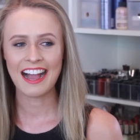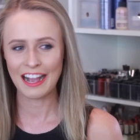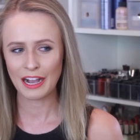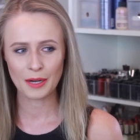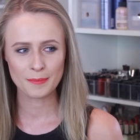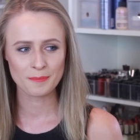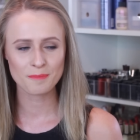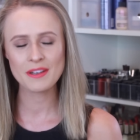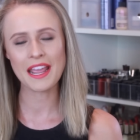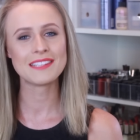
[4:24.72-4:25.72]

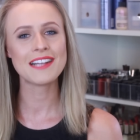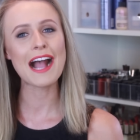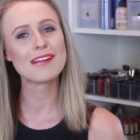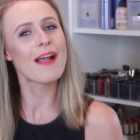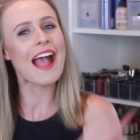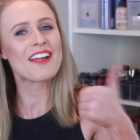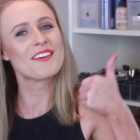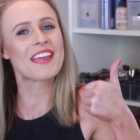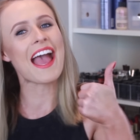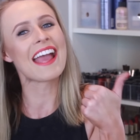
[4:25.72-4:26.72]
But yeah, I'm
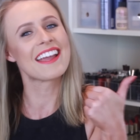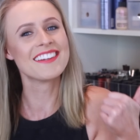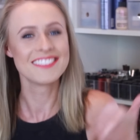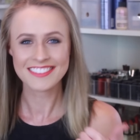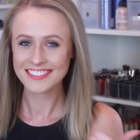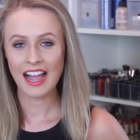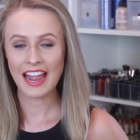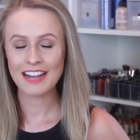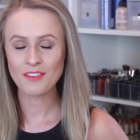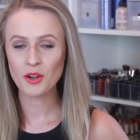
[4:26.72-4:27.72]
a-okay. I
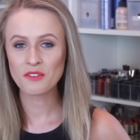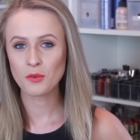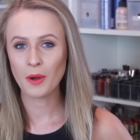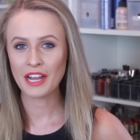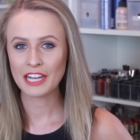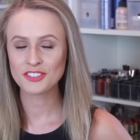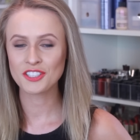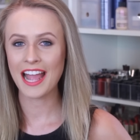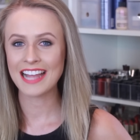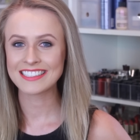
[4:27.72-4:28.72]
have over
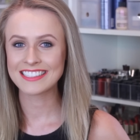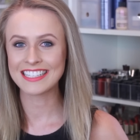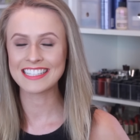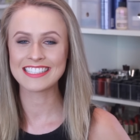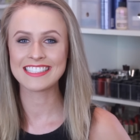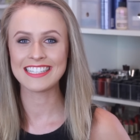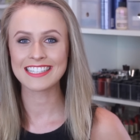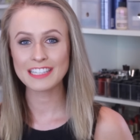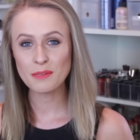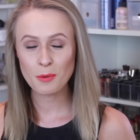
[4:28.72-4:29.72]

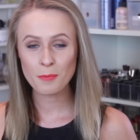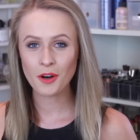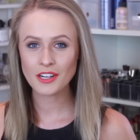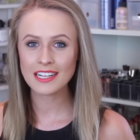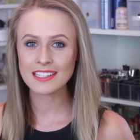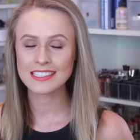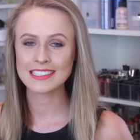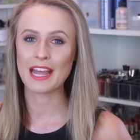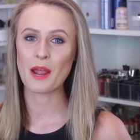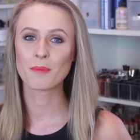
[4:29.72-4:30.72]
160 lip
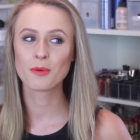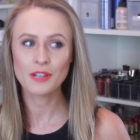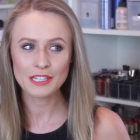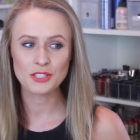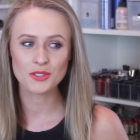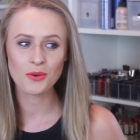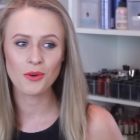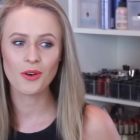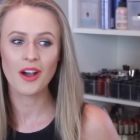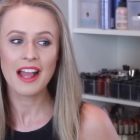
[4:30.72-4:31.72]
products, and I'm pretty
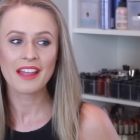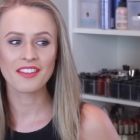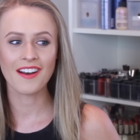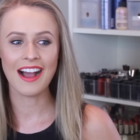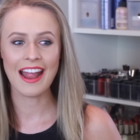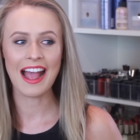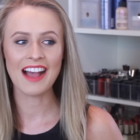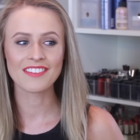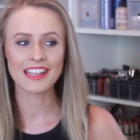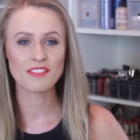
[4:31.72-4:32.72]
sure that I
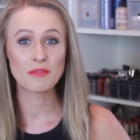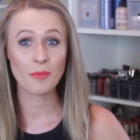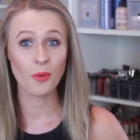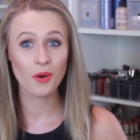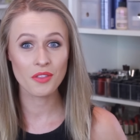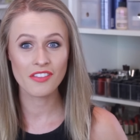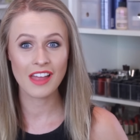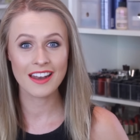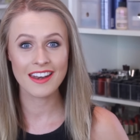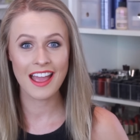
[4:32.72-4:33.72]
have even more than
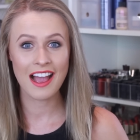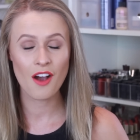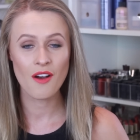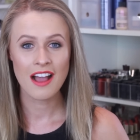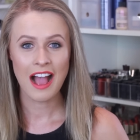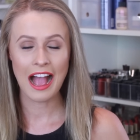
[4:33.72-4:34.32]
that now.